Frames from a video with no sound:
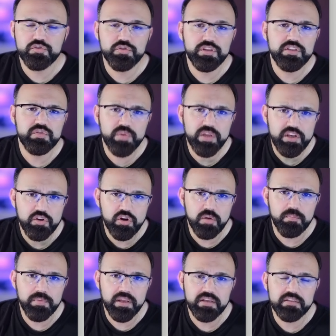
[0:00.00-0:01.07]
So it's very
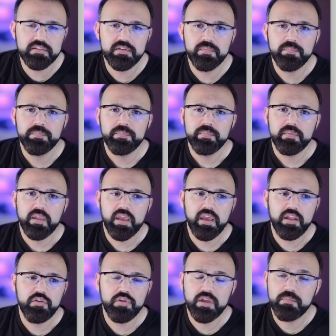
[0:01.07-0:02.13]
complex,
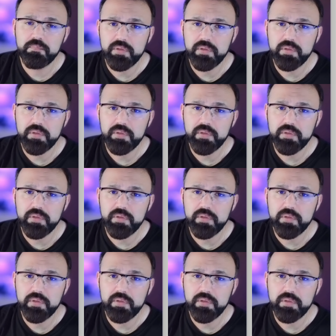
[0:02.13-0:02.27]
and you can